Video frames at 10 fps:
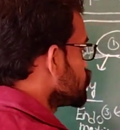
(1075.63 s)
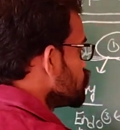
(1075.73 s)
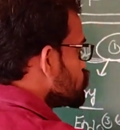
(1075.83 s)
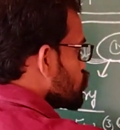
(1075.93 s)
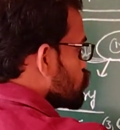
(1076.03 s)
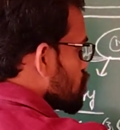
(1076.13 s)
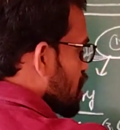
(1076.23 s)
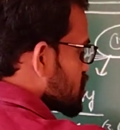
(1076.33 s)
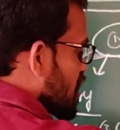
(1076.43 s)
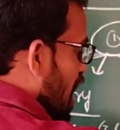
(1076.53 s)
This
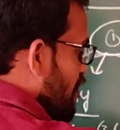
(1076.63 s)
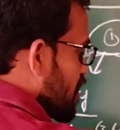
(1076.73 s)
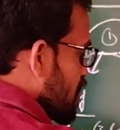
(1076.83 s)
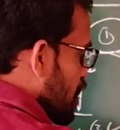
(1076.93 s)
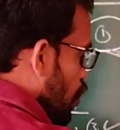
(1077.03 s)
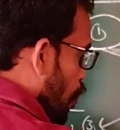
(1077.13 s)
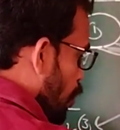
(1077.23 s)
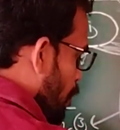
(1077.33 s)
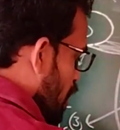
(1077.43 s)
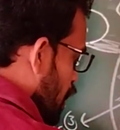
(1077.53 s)
uterus cavity
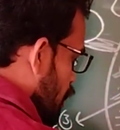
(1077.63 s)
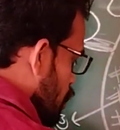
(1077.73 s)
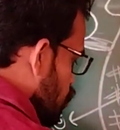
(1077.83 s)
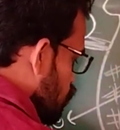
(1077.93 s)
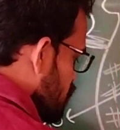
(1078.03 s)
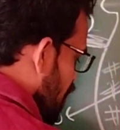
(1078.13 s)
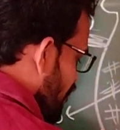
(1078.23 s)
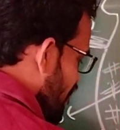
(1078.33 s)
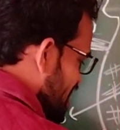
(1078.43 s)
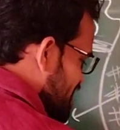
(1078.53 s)
open into
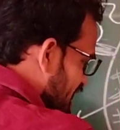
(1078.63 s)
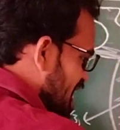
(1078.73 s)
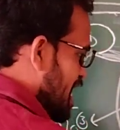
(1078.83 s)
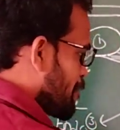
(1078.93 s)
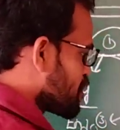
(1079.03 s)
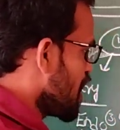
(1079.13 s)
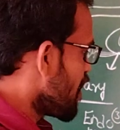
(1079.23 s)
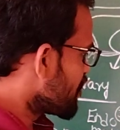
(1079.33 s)
the vagina